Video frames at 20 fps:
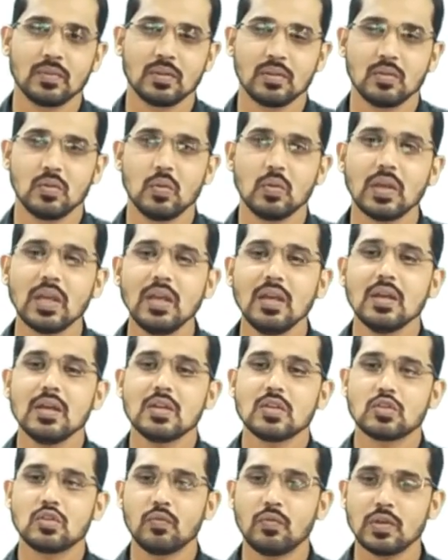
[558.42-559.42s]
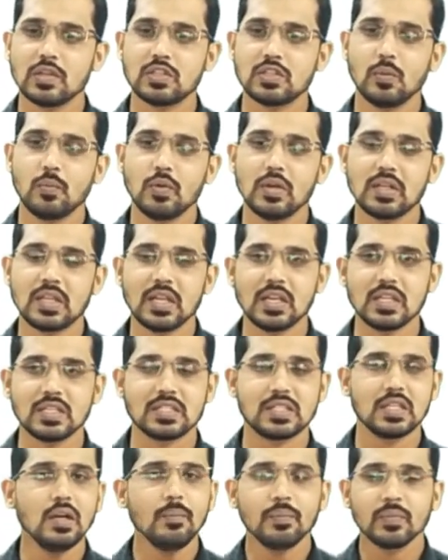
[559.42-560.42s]
Okay, so first of all, there
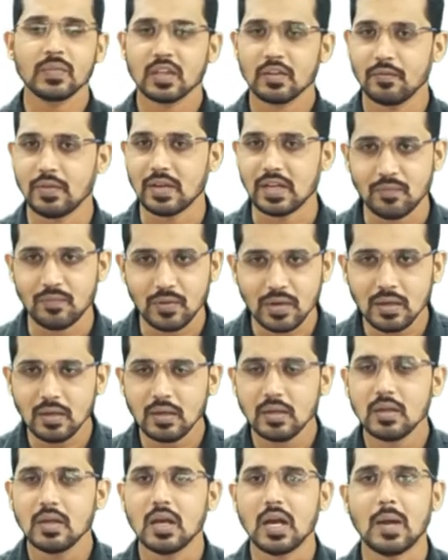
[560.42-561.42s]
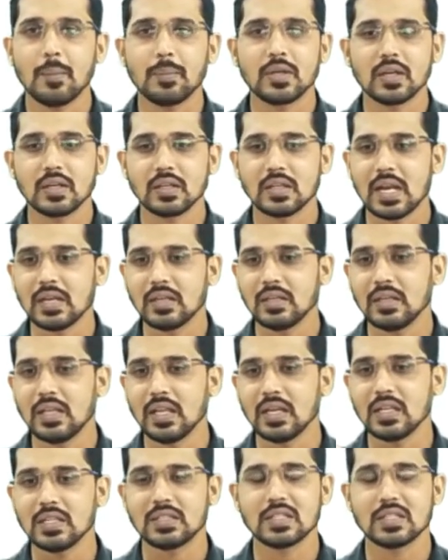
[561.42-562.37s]
is the paraffin. After that, there is the